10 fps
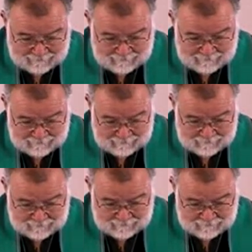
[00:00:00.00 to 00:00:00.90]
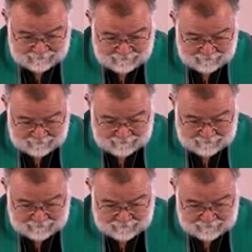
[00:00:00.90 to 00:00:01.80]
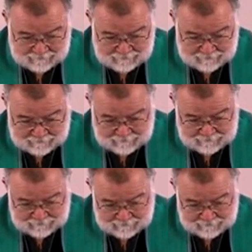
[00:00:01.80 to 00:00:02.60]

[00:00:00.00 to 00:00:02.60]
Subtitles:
(silence)